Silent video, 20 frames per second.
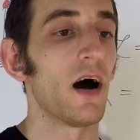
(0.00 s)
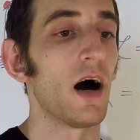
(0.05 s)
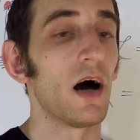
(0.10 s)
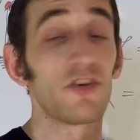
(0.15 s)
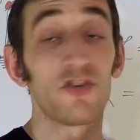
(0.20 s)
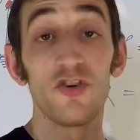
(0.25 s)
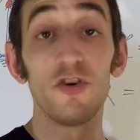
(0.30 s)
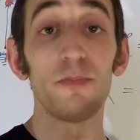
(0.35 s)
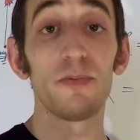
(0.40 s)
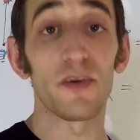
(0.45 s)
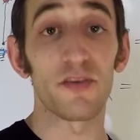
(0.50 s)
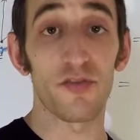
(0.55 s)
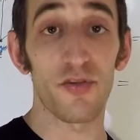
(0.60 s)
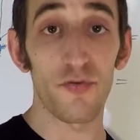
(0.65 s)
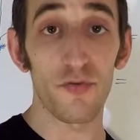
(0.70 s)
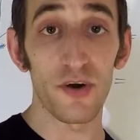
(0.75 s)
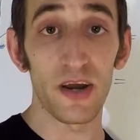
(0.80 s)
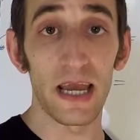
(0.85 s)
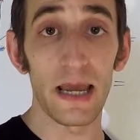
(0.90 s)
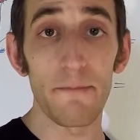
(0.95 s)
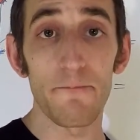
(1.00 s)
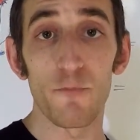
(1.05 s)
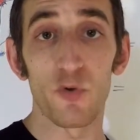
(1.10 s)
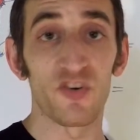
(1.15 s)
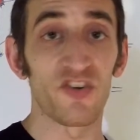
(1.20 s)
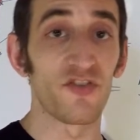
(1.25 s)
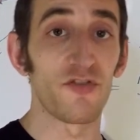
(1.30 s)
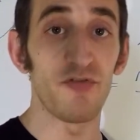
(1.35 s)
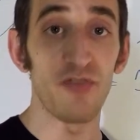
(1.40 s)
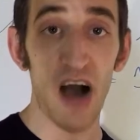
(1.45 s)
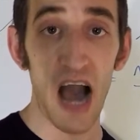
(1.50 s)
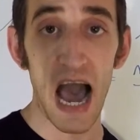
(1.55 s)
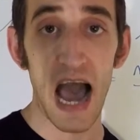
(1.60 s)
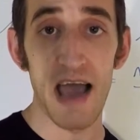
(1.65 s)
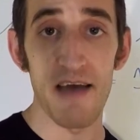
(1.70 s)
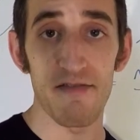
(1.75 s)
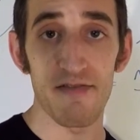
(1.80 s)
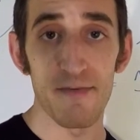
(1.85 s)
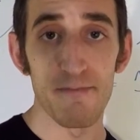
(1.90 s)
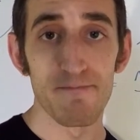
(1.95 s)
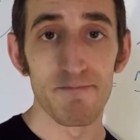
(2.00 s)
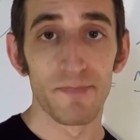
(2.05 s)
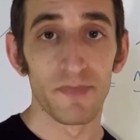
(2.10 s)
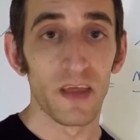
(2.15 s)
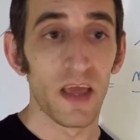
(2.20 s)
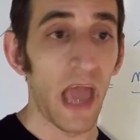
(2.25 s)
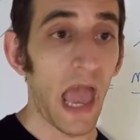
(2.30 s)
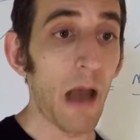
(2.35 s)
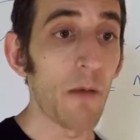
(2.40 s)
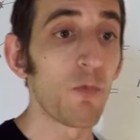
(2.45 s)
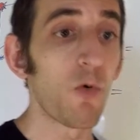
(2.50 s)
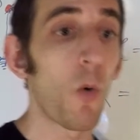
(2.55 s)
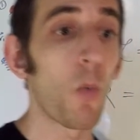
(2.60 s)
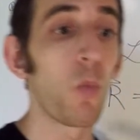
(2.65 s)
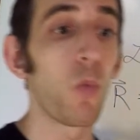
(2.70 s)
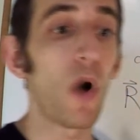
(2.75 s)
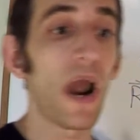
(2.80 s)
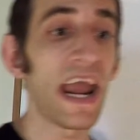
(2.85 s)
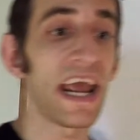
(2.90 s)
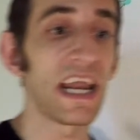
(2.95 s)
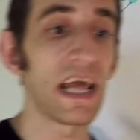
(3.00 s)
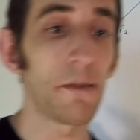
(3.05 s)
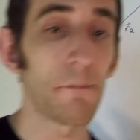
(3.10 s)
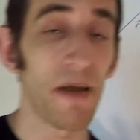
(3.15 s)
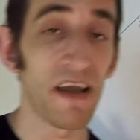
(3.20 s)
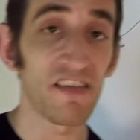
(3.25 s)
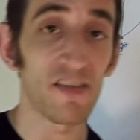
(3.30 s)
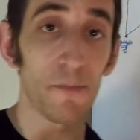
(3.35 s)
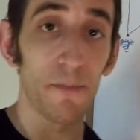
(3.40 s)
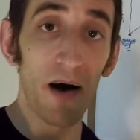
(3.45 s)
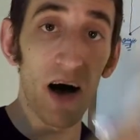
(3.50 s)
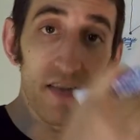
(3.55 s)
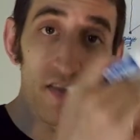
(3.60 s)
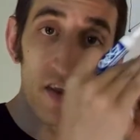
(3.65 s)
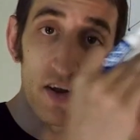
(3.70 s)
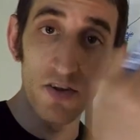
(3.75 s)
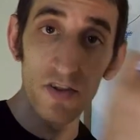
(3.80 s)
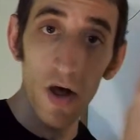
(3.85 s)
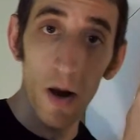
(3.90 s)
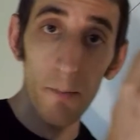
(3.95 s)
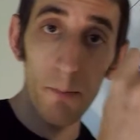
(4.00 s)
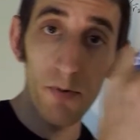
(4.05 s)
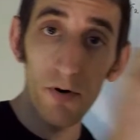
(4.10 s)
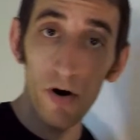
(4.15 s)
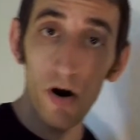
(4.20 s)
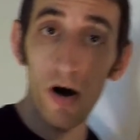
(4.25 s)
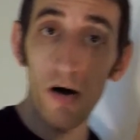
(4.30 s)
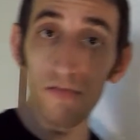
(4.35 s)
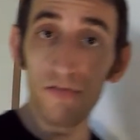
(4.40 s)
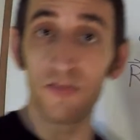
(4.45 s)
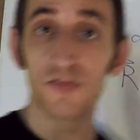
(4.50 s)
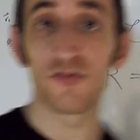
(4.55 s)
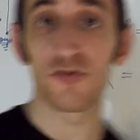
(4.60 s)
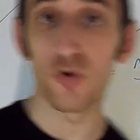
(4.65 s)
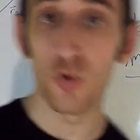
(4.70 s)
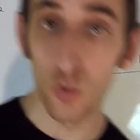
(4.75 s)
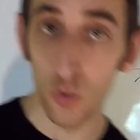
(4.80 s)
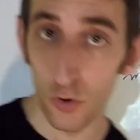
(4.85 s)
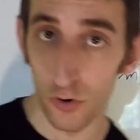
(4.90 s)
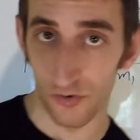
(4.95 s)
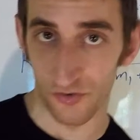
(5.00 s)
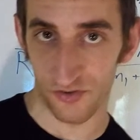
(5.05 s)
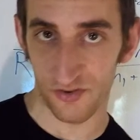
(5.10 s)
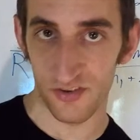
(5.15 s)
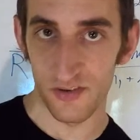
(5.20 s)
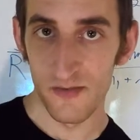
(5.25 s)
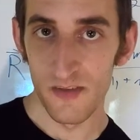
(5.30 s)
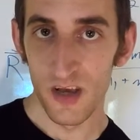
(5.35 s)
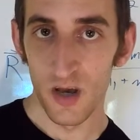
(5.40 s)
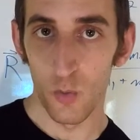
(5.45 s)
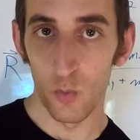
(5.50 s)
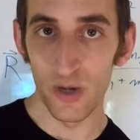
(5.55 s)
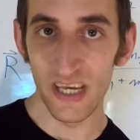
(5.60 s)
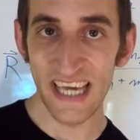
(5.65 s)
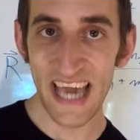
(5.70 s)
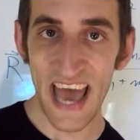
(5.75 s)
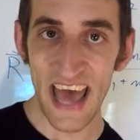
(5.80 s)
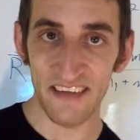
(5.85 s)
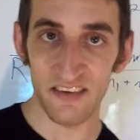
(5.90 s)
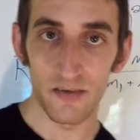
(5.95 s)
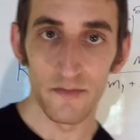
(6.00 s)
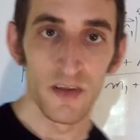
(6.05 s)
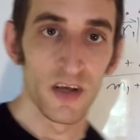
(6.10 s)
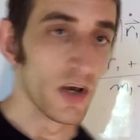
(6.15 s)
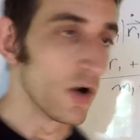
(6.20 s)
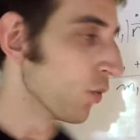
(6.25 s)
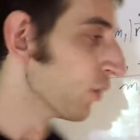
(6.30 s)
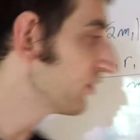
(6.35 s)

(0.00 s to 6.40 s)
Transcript: 2 plus 3, which is 5. And we're weighting based upon the number of the scores we get. We're